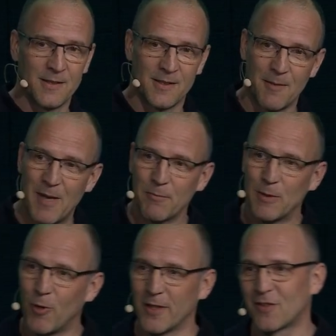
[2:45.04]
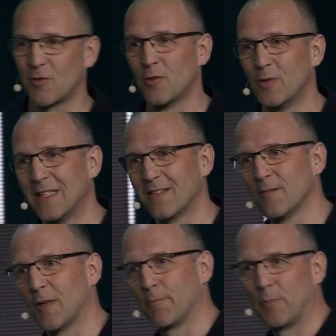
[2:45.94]
There might be one strong
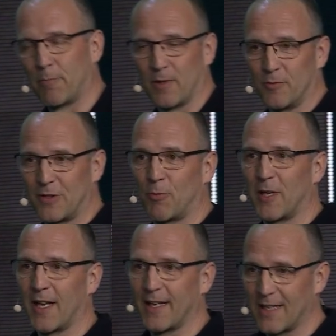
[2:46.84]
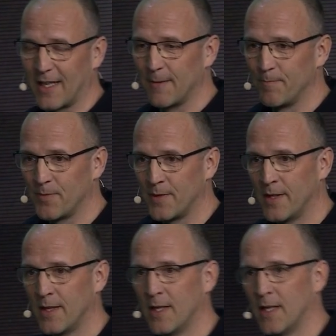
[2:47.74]
reason why people respond like that,
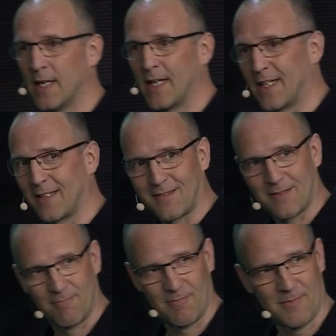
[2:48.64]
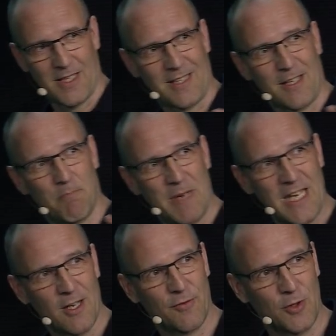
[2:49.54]
and that's, I think
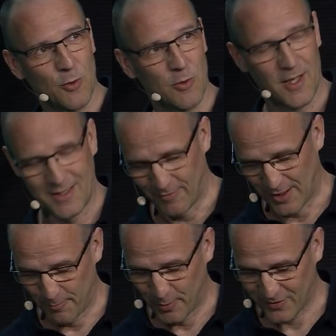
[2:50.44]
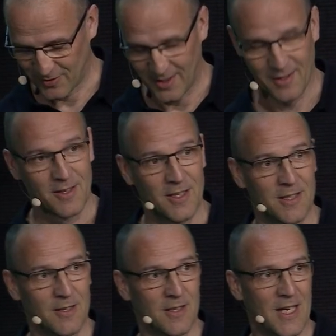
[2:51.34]
many of you are developers, and
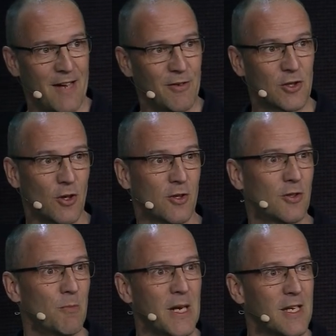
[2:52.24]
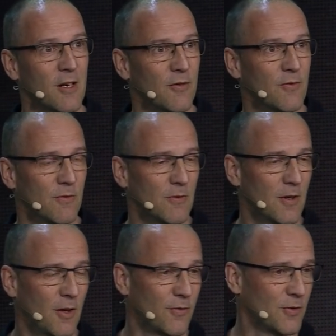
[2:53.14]
having talked to many of
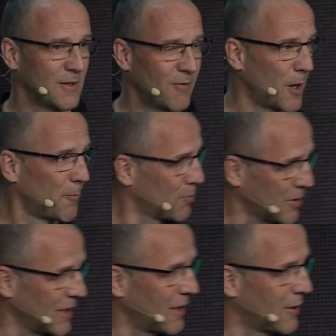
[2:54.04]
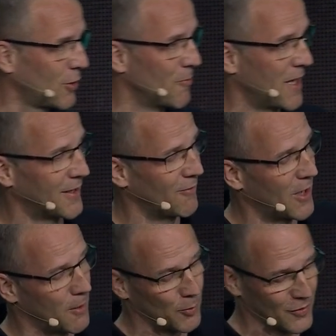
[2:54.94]
developers, particularly QML
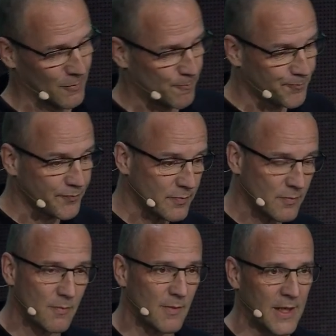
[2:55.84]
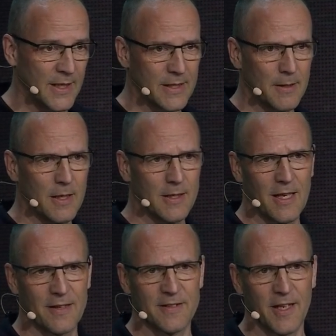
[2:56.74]
developers, in the
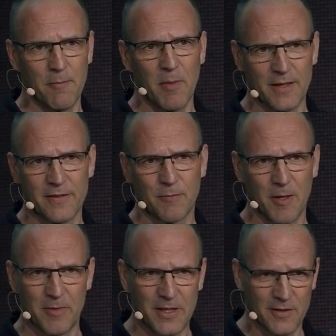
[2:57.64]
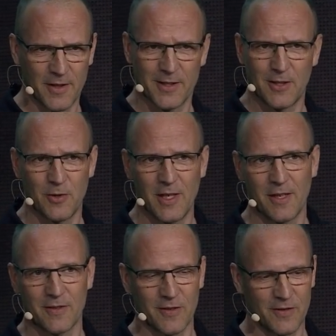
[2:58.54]
last 9 months when we designed the Qt AI
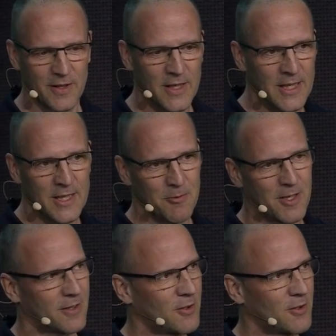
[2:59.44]
assistant, we got